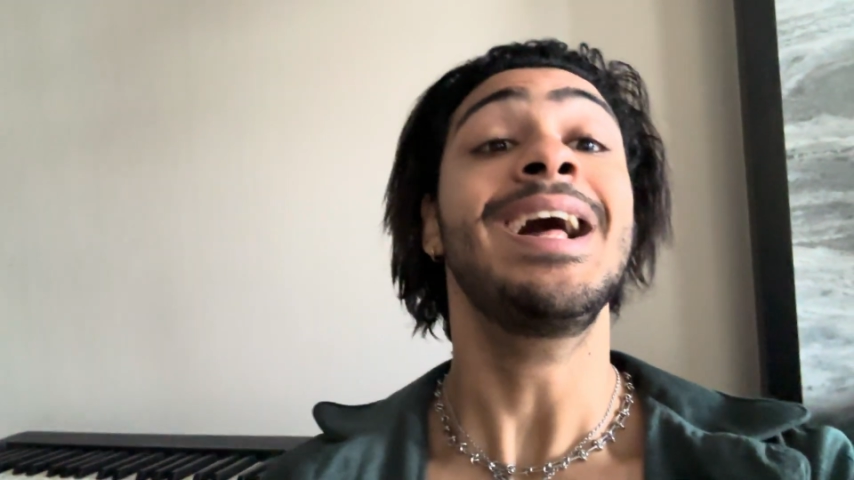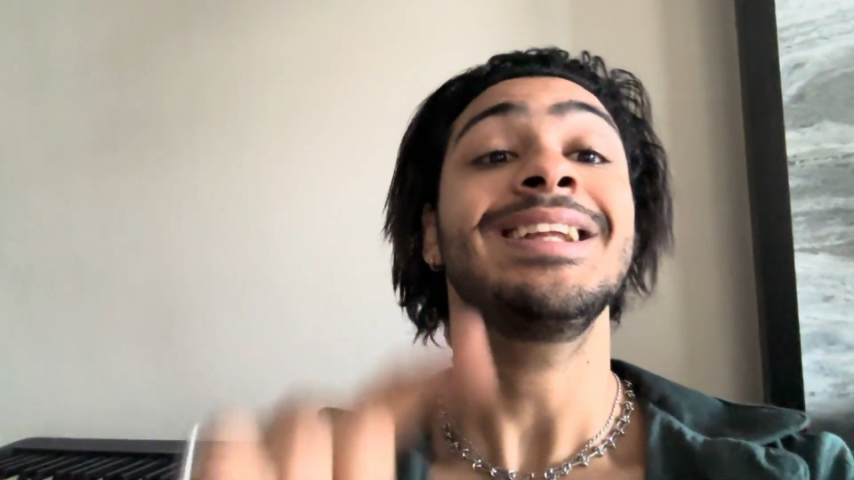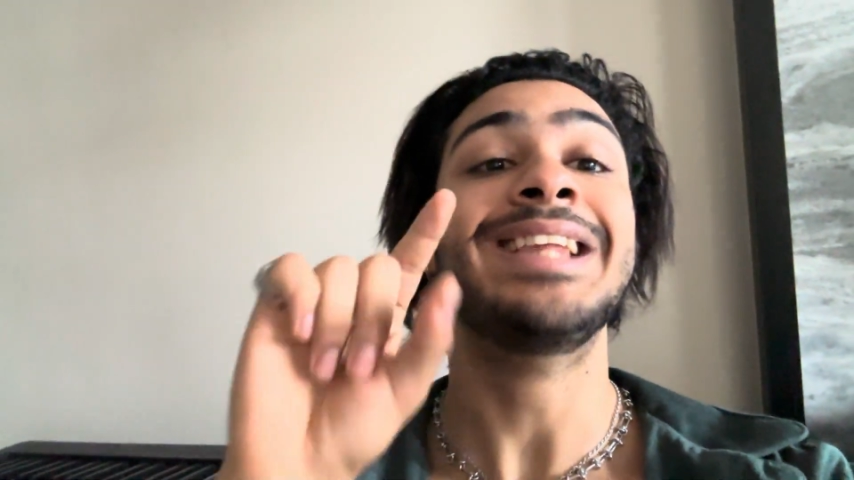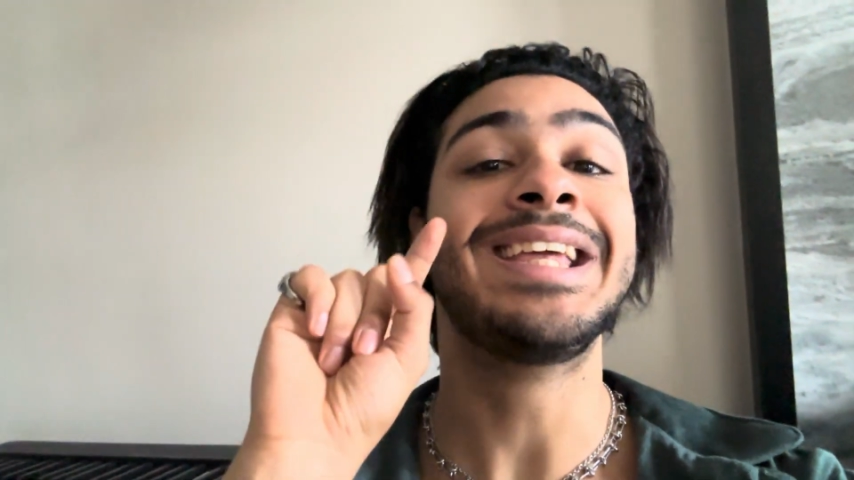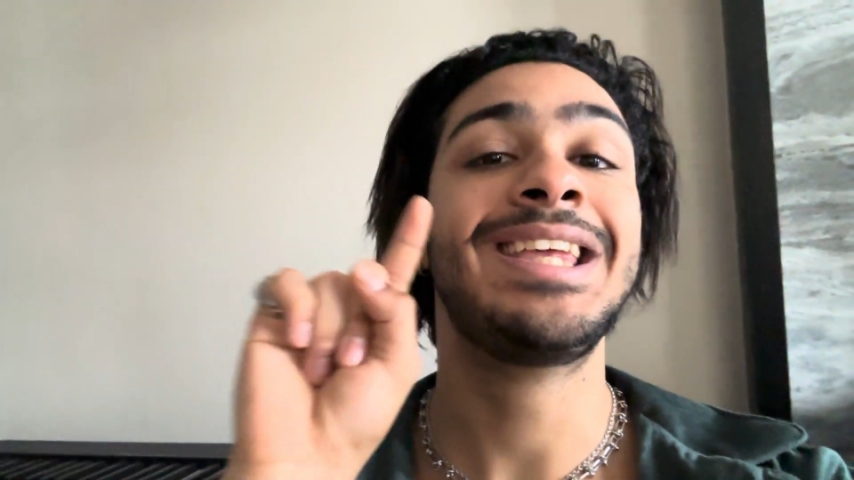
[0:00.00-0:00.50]

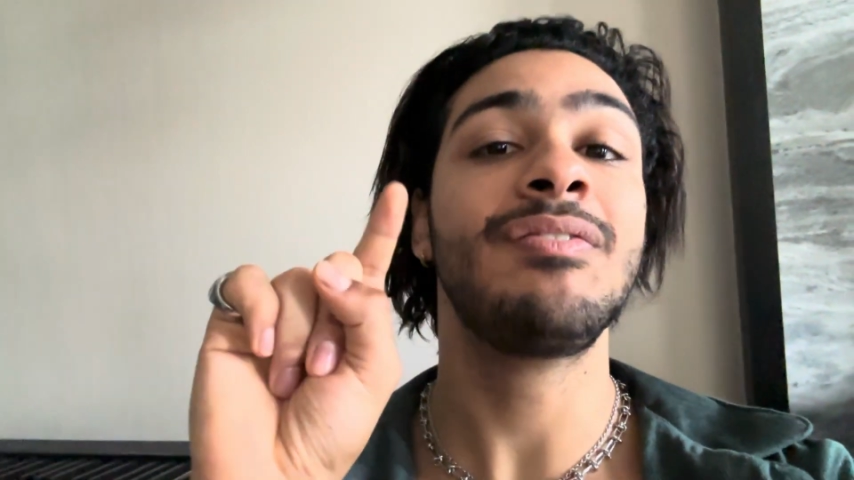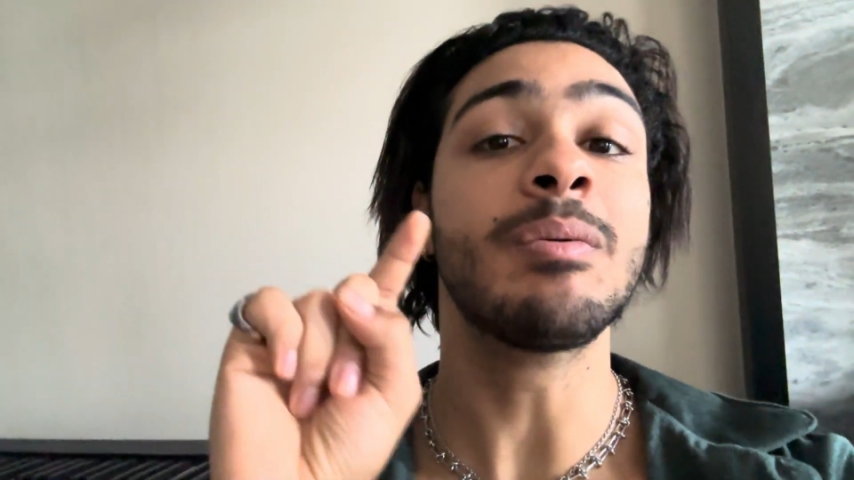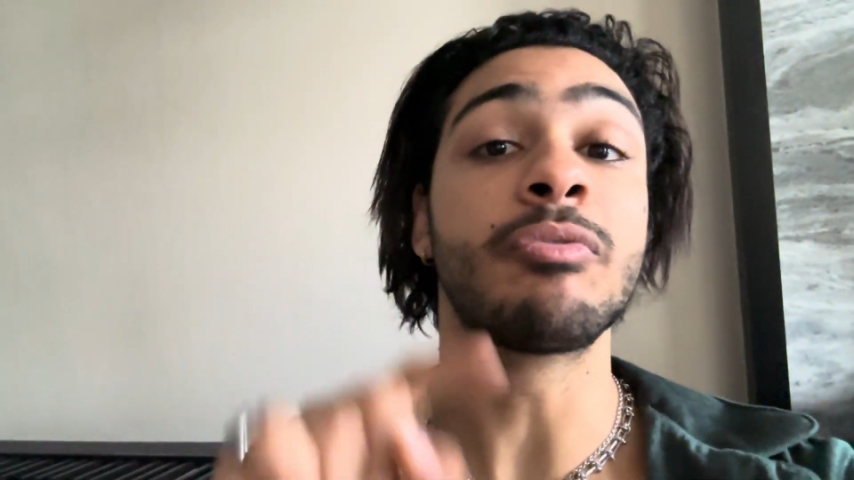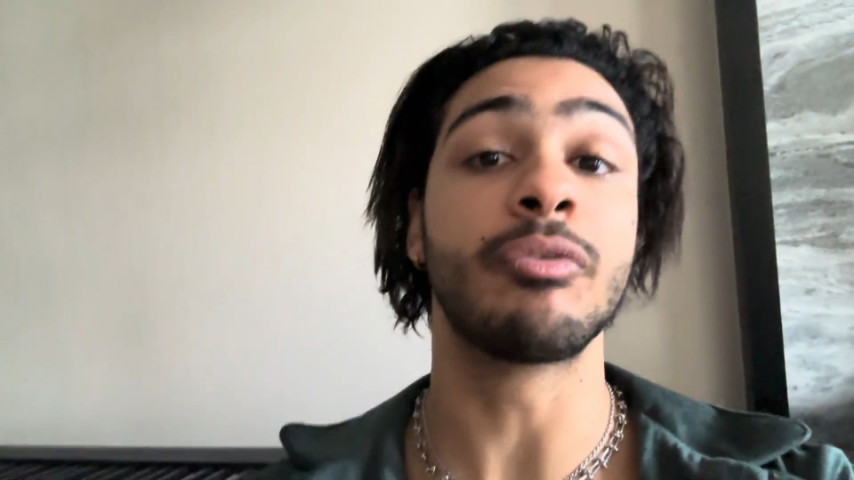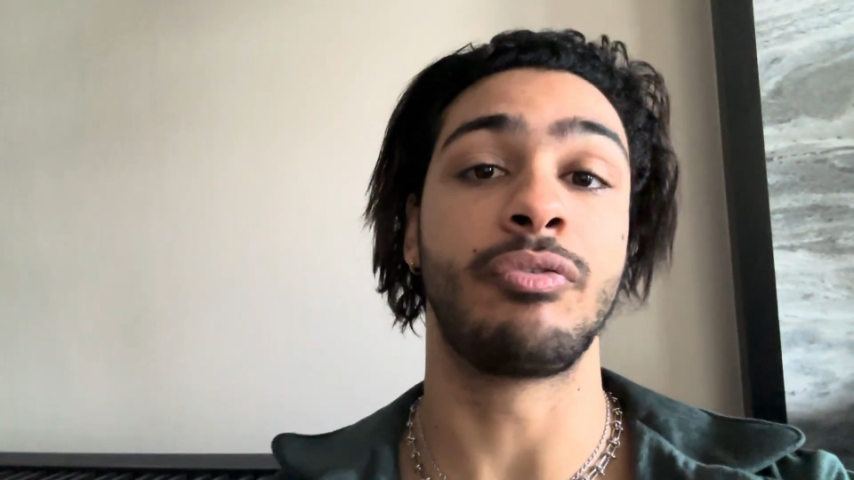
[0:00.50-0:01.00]
they give
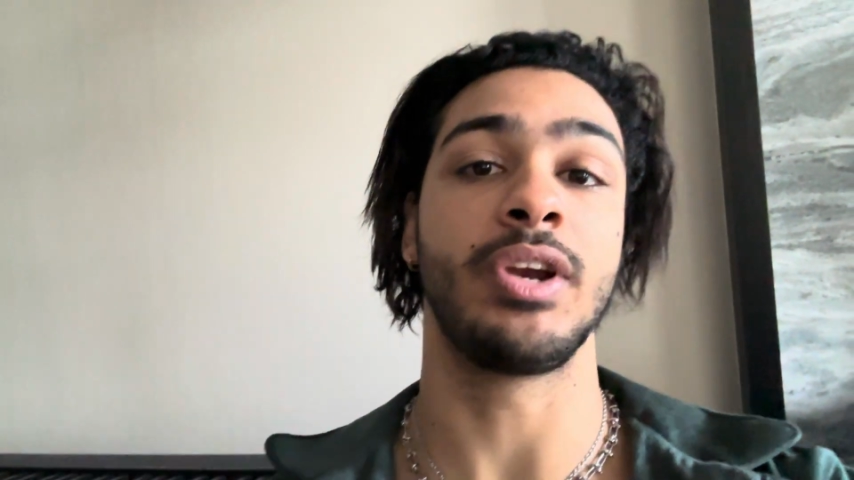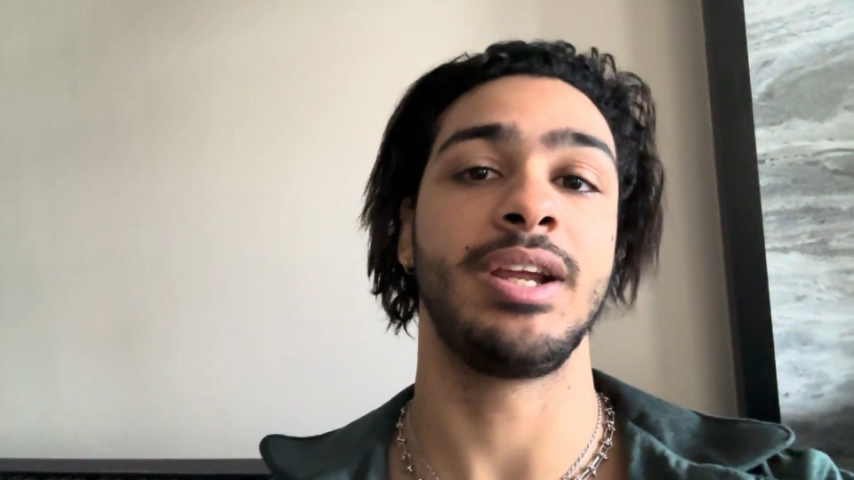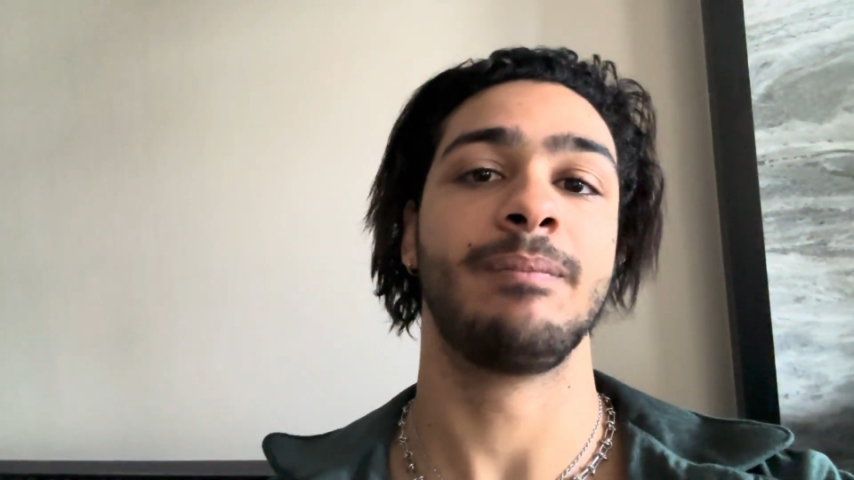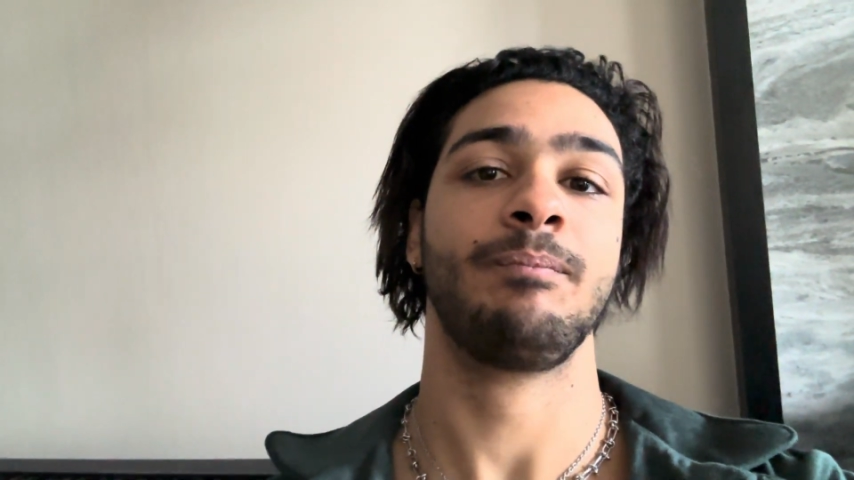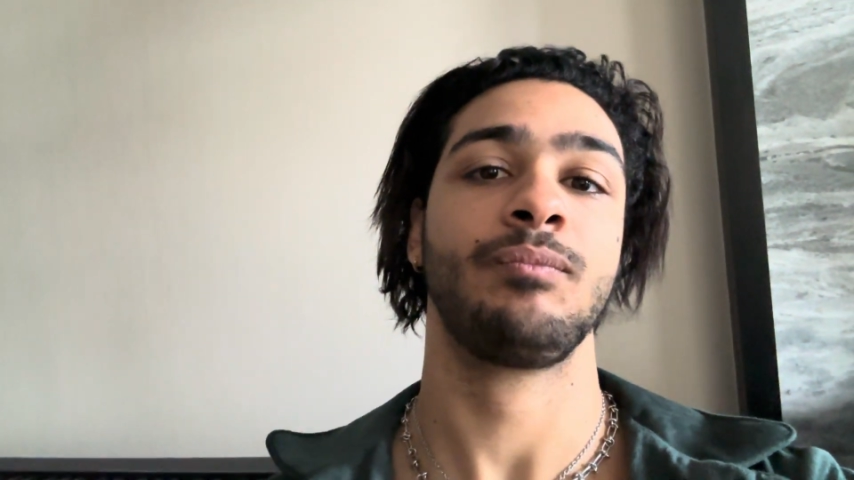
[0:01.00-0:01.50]
them for free